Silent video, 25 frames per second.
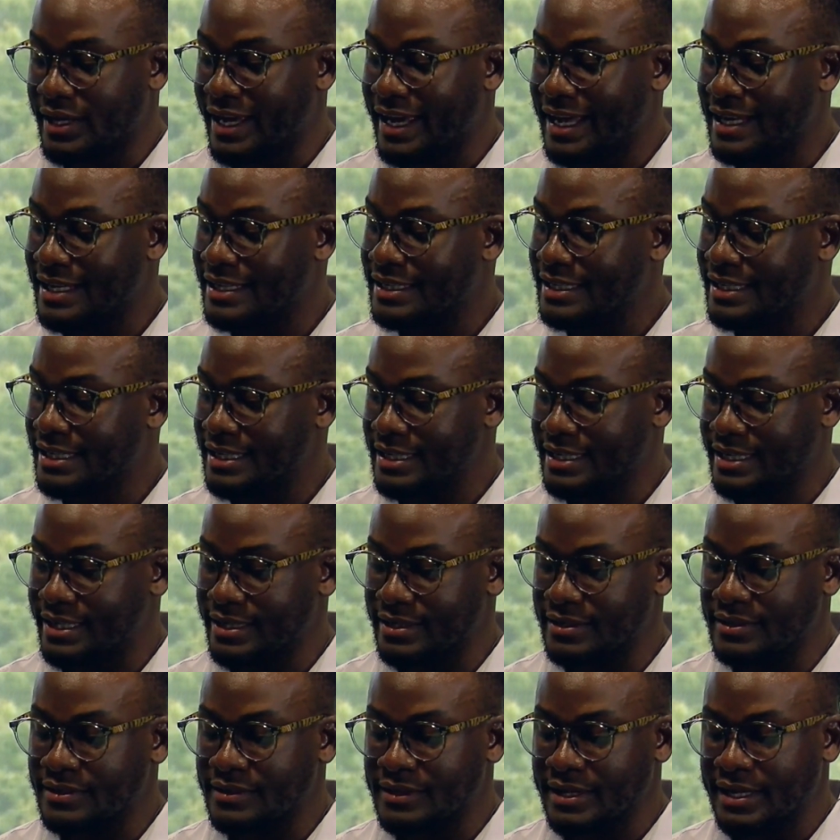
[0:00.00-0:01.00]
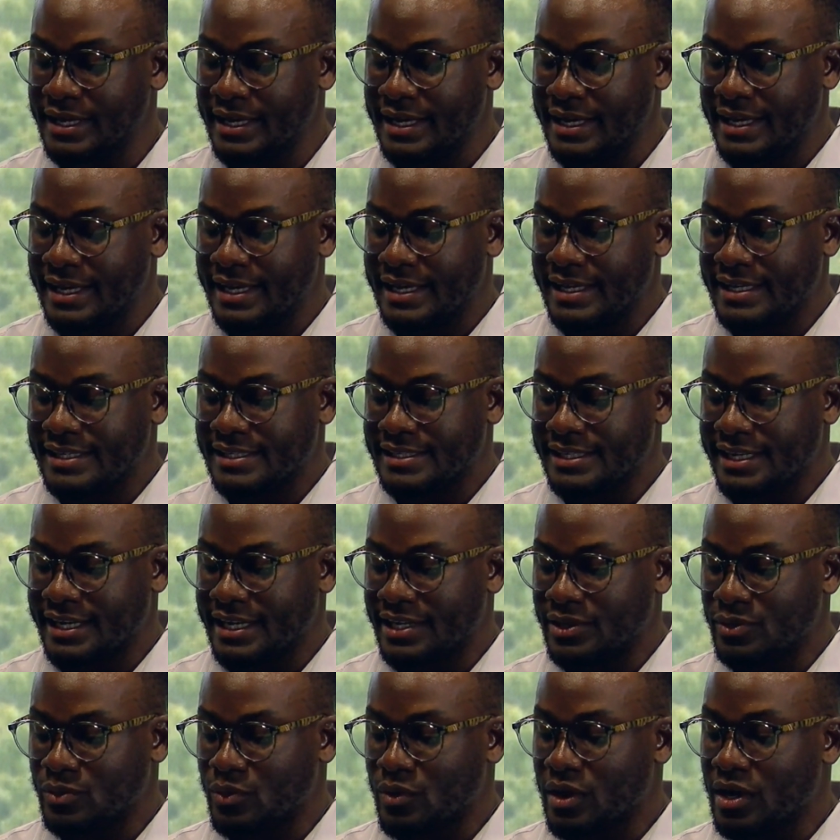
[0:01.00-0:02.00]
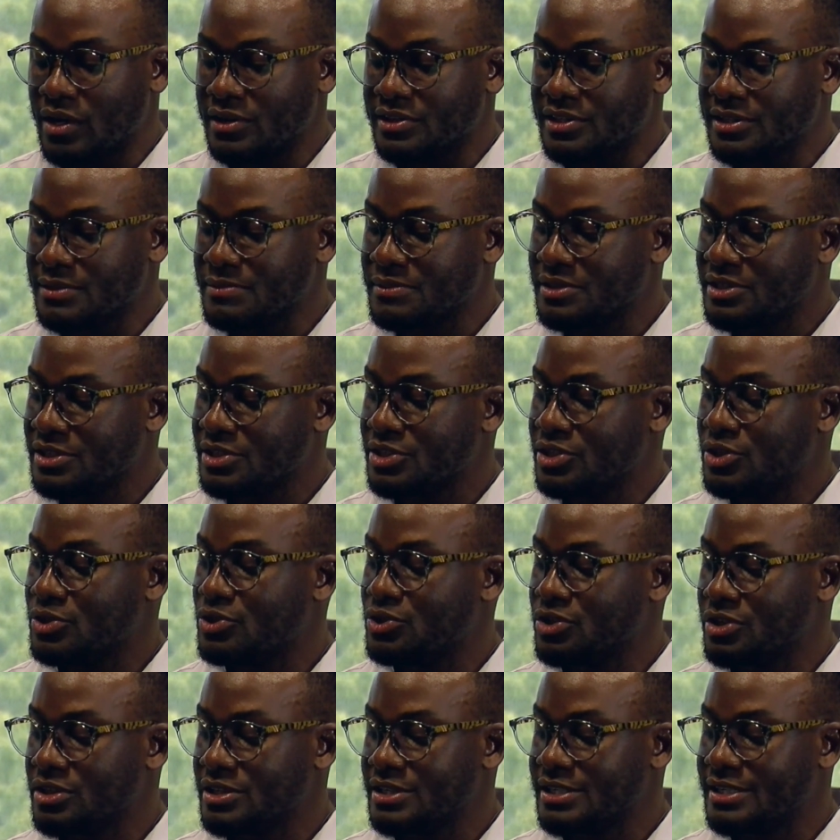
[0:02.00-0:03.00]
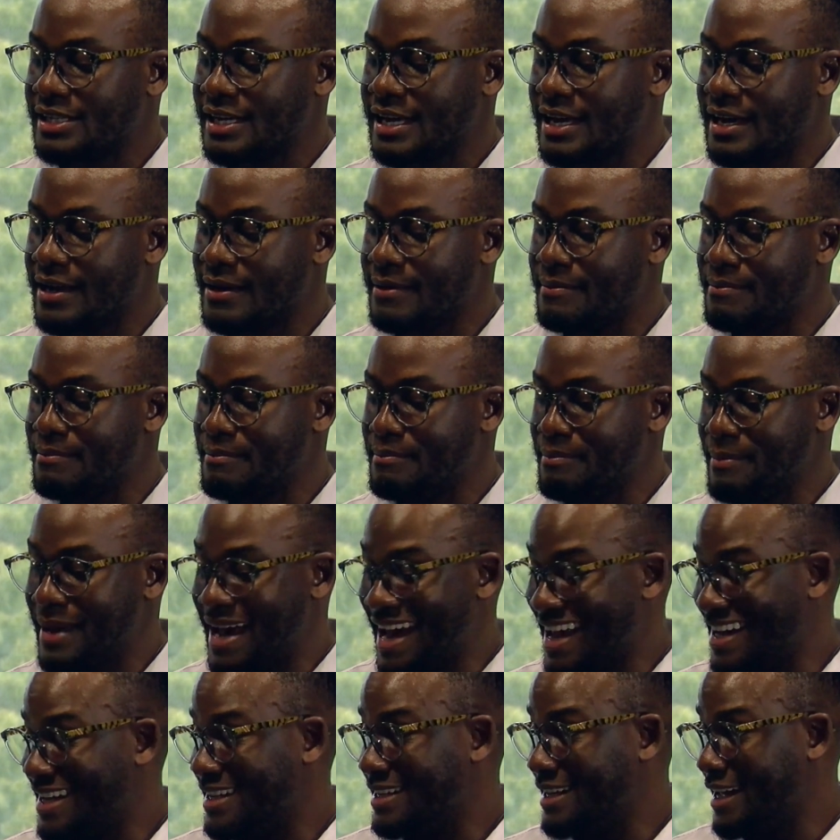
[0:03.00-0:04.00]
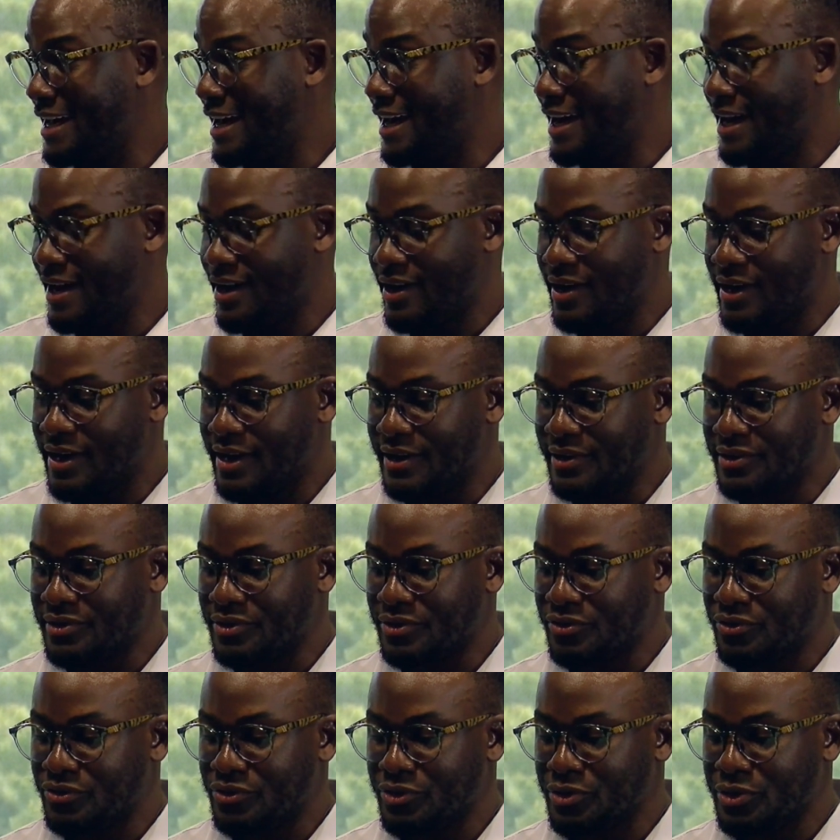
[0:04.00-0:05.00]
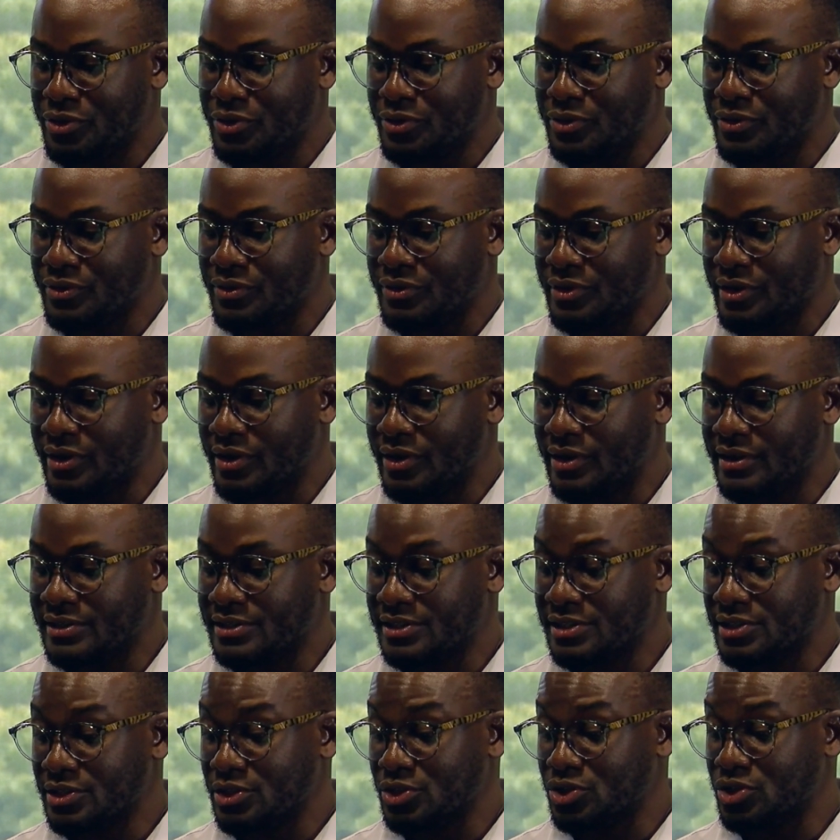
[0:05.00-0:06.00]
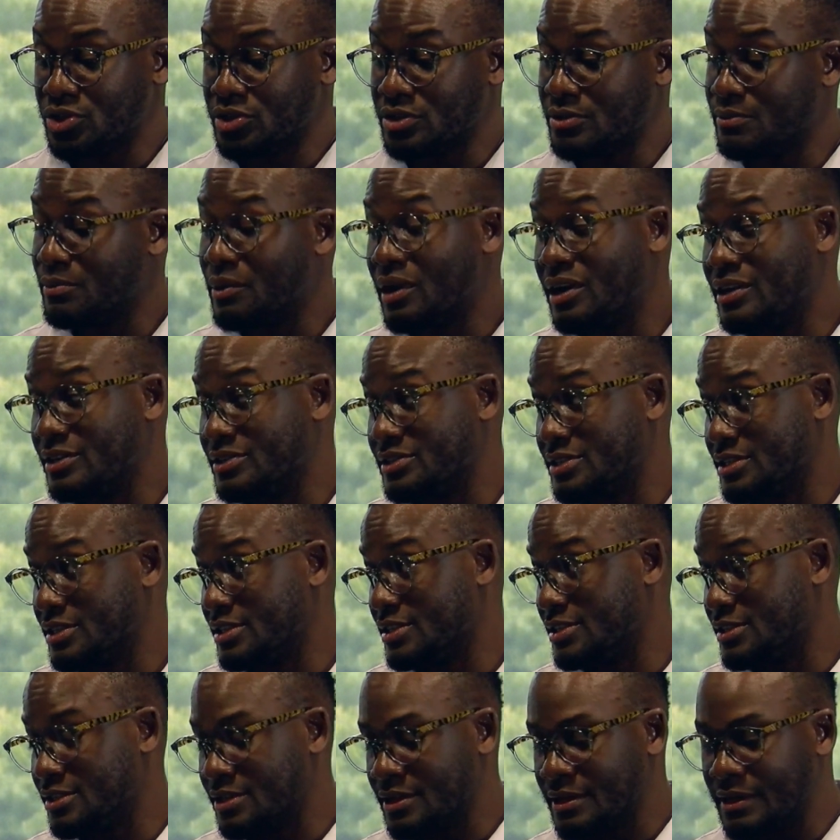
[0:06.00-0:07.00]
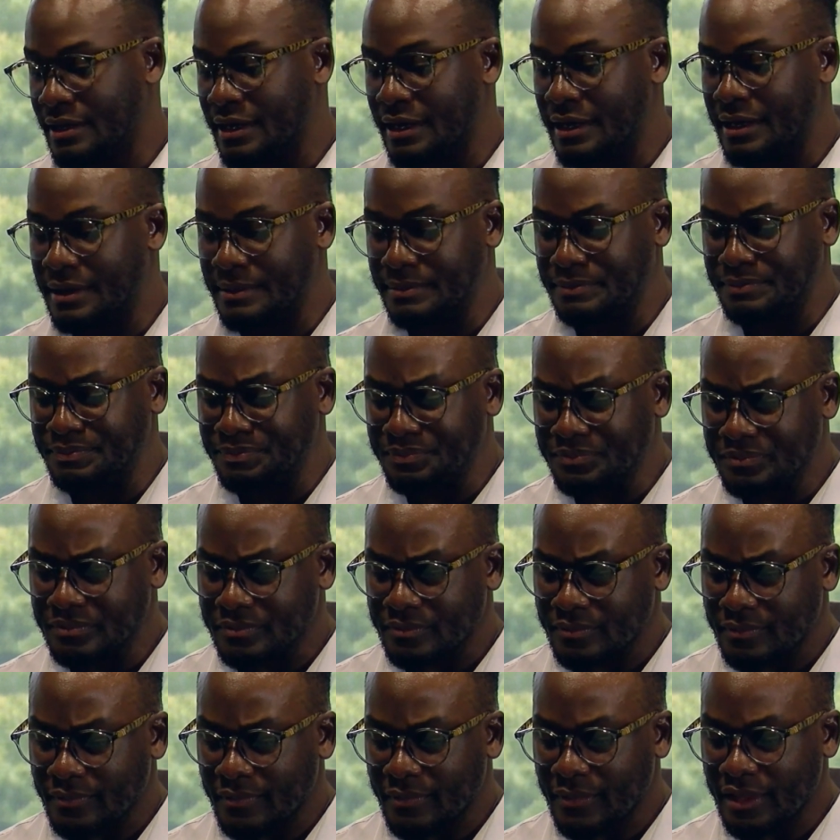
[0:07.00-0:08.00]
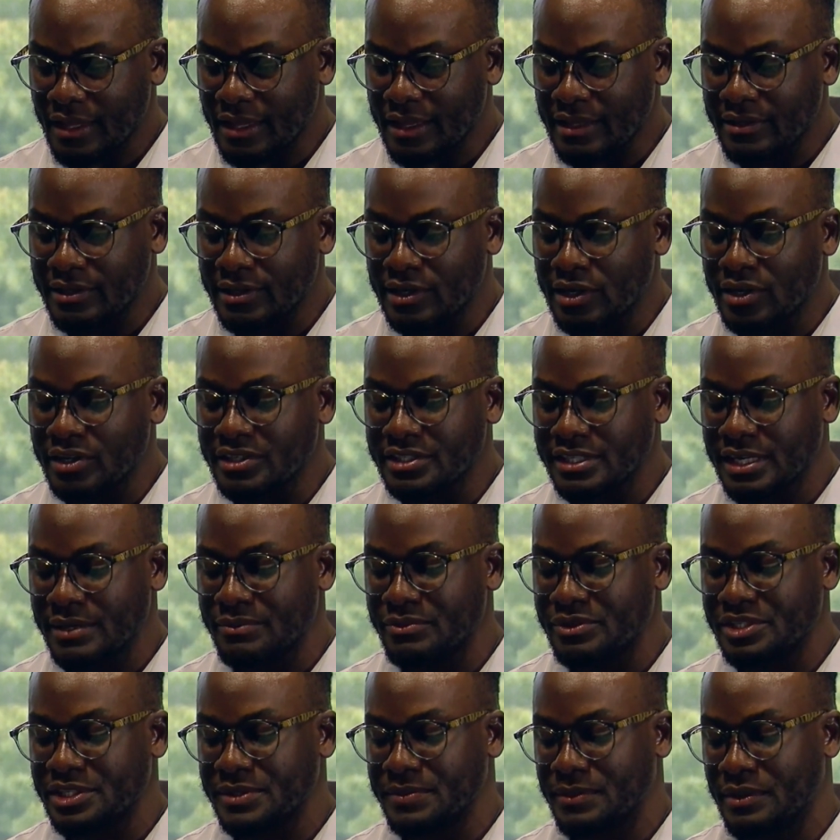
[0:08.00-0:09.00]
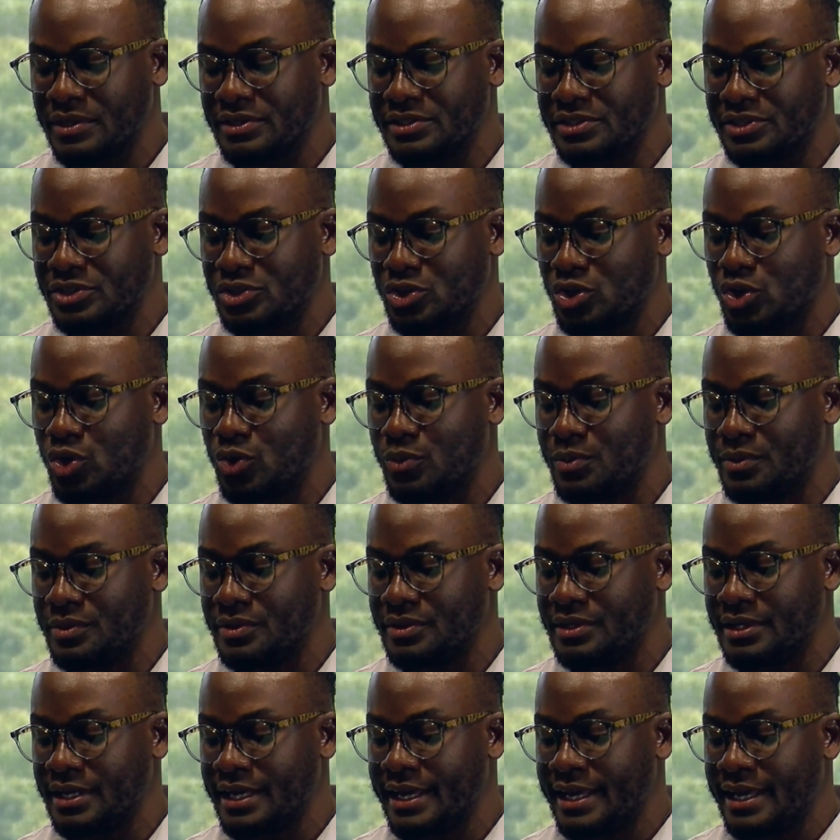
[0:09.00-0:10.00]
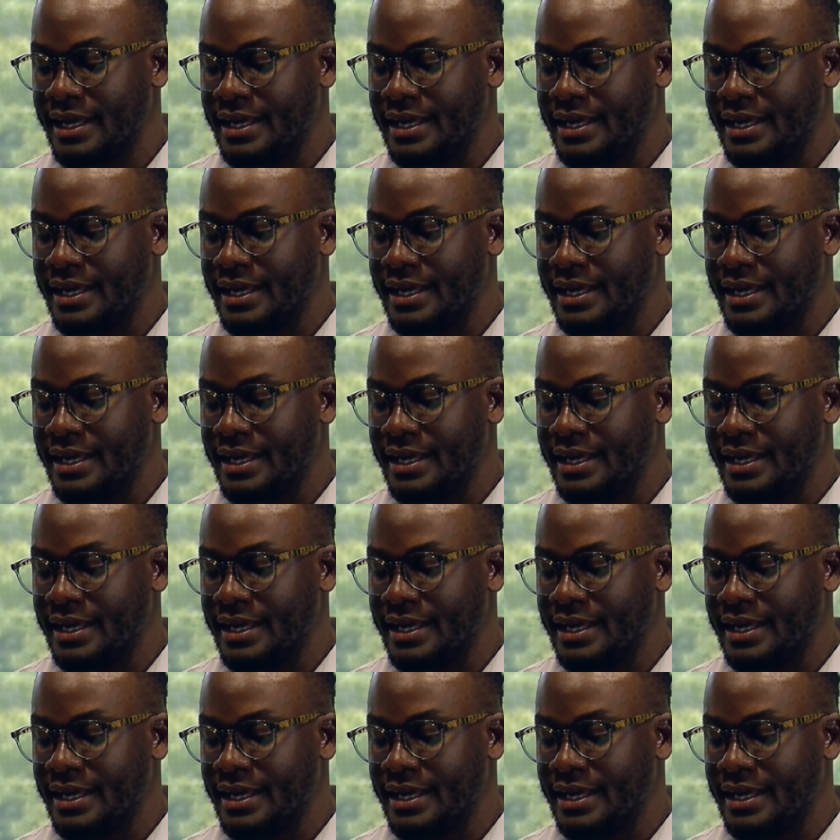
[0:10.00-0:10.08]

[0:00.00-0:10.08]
Helen Ginnell, said, while some institutions are banning AI through their institutional policies, the long-term response to open